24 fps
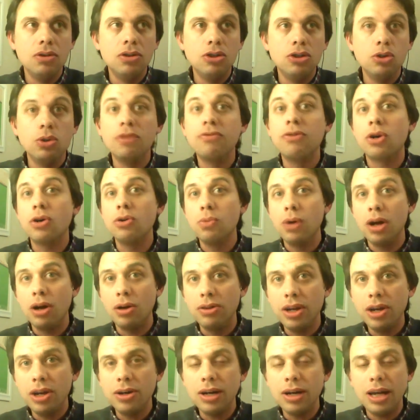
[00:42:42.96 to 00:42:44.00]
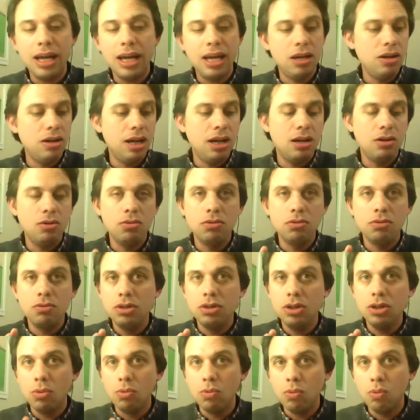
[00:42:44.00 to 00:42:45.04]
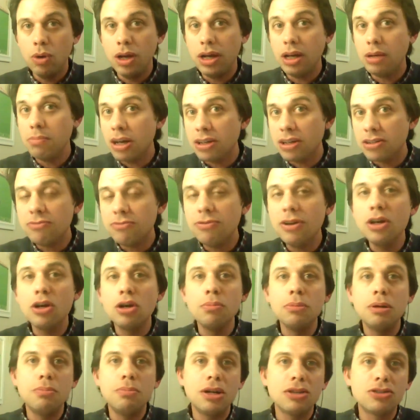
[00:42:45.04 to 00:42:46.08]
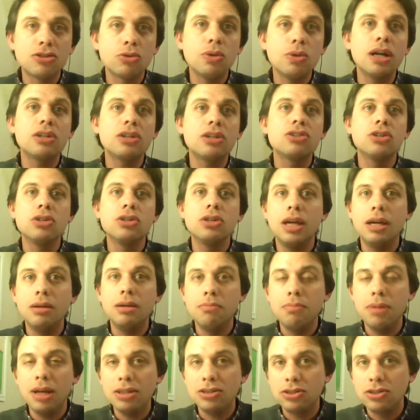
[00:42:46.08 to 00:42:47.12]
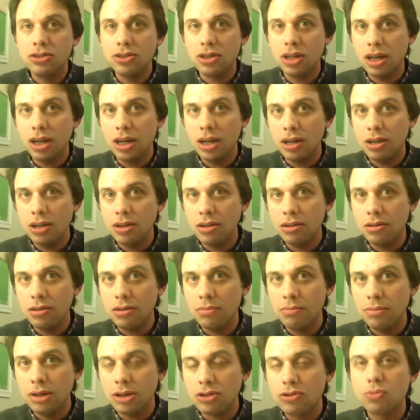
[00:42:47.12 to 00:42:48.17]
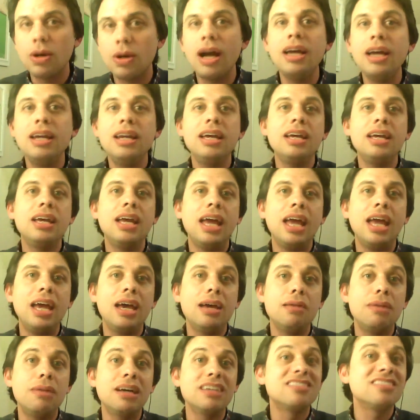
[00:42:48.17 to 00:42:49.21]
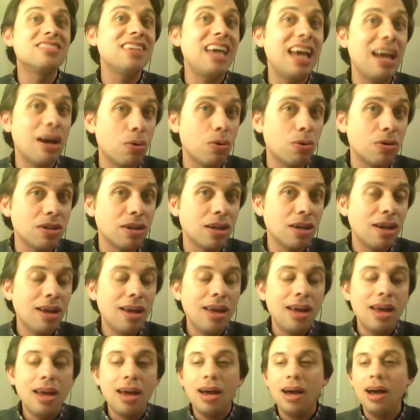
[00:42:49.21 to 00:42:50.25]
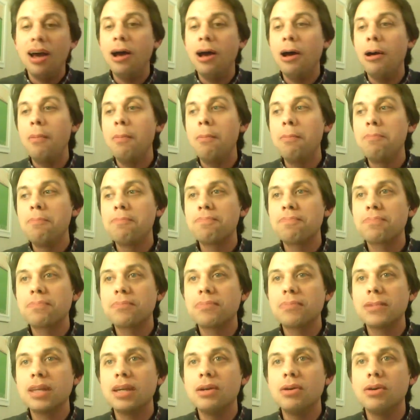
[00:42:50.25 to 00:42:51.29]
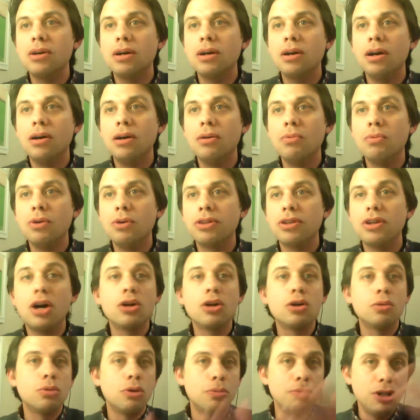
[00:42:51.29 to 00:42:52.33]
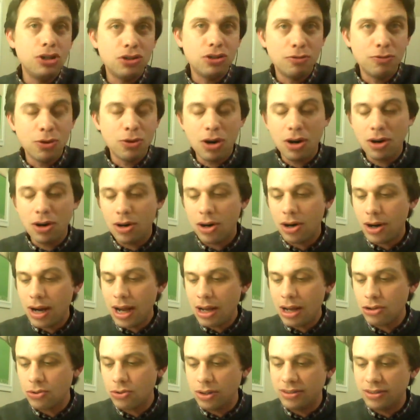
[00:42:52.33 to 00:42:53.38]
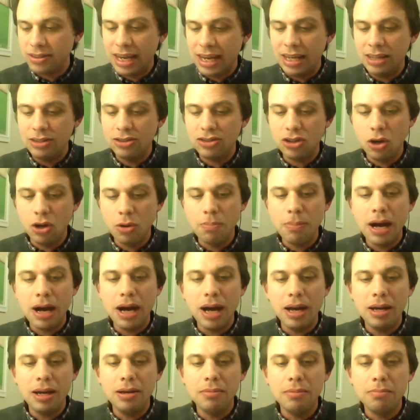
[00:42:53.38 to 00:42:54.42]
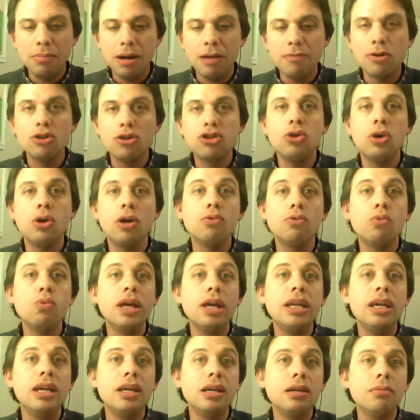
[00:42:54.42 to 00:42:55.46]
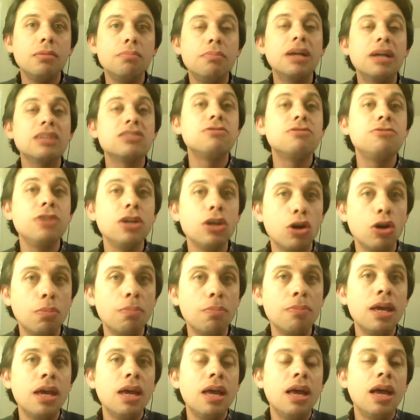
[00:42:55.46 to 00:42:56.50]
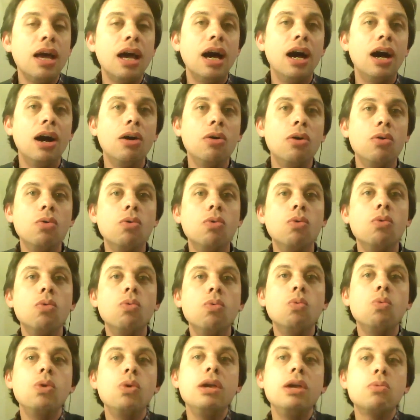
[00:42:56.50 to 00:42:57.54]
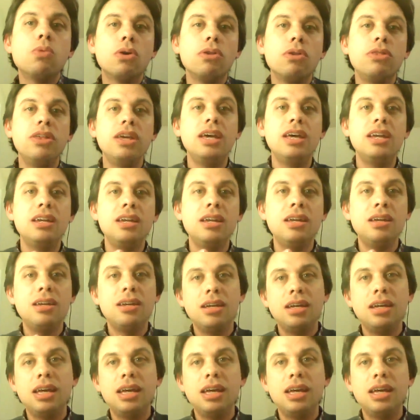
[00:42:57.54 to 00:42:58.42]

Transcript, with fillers: doing very well there, and and you know winning best film and best director and best uh, best writing and best sound, um, uh, with an honorable mention for our, our actress. And so by by virtue of winning best film, uh, we were then